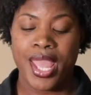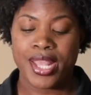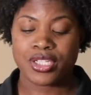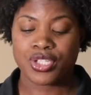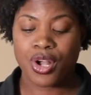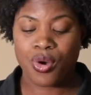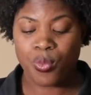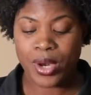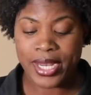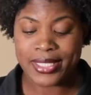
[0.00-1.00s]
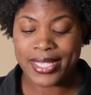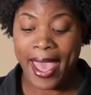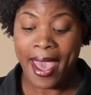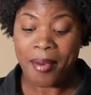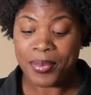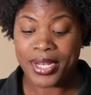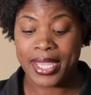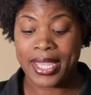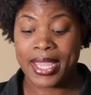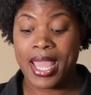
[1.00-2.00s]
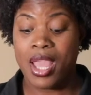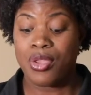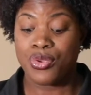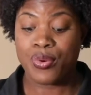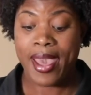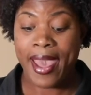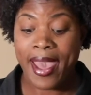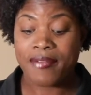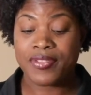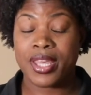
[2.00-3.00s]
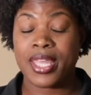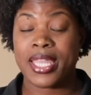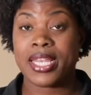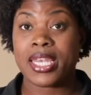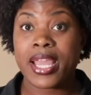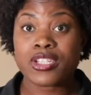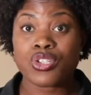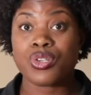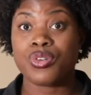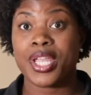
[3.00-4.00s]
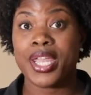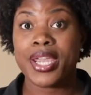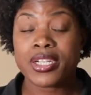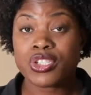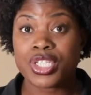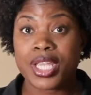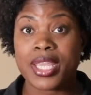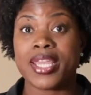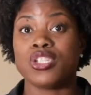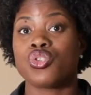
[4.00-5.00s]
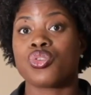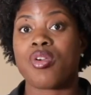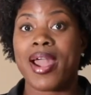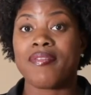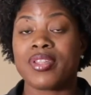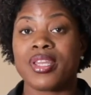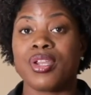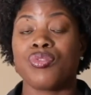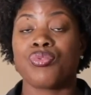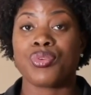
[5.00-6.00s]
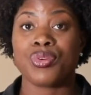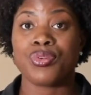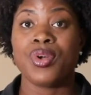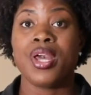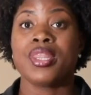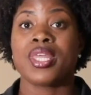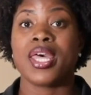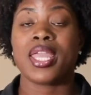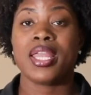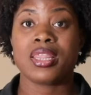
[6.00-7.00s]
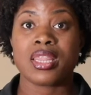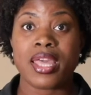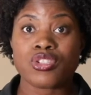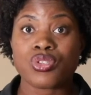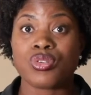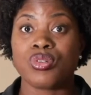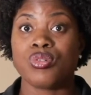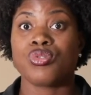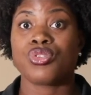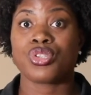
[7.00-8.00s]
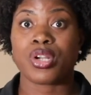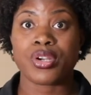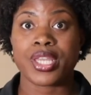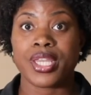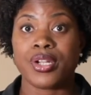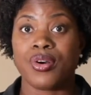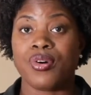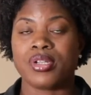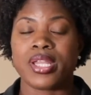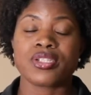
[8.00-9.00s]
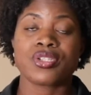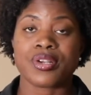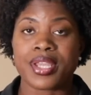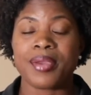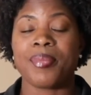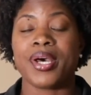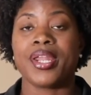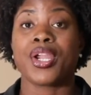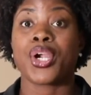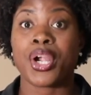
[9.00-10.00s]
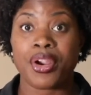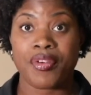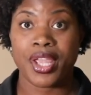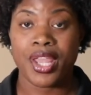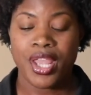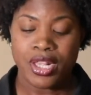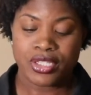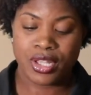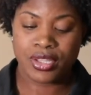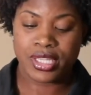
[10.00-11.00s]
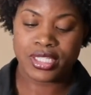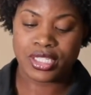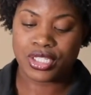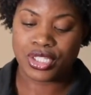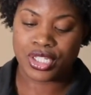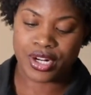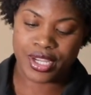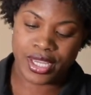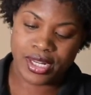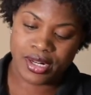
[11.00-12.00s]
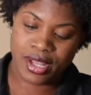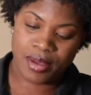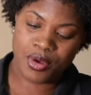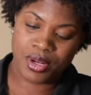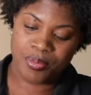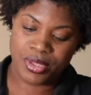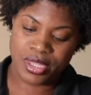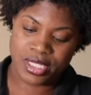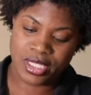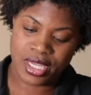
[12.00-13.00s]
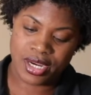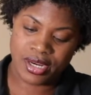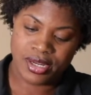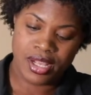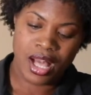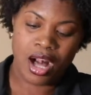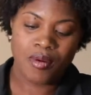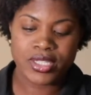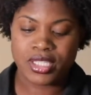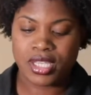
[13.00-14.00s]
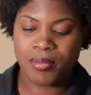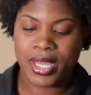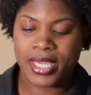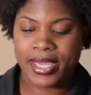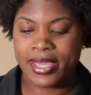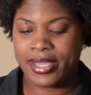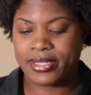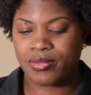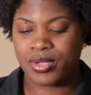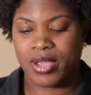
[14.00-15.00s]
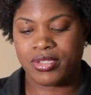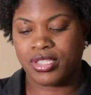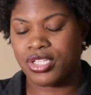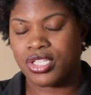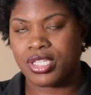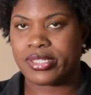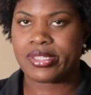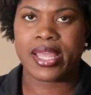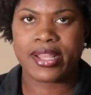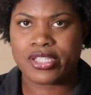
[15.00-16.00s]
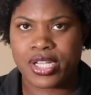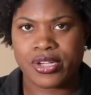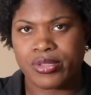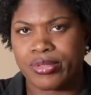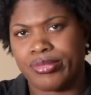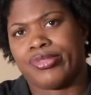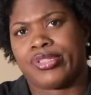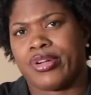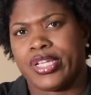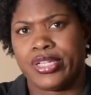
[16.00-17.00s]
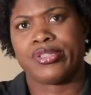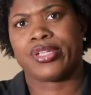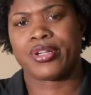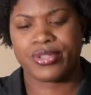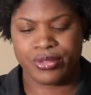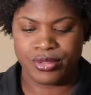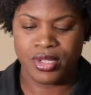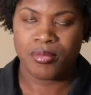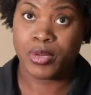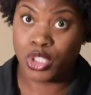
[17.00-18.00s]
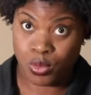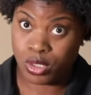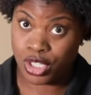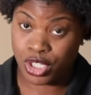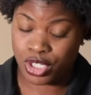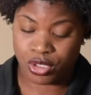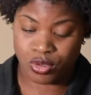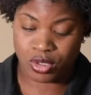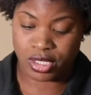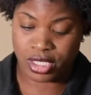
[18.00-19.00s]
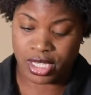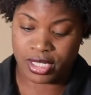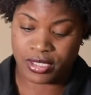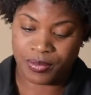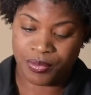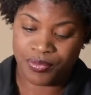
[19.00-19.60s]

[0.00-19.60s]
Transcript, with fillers: And so what is happening, you have the electrical energy is traveling through the electrical circuit, or oh, not circuit, but current. So this is a circuit. I'm gonna put this here. I always tell my kids when I was teaching this, like a circle, circuit, circle, but you won't see circle on a test.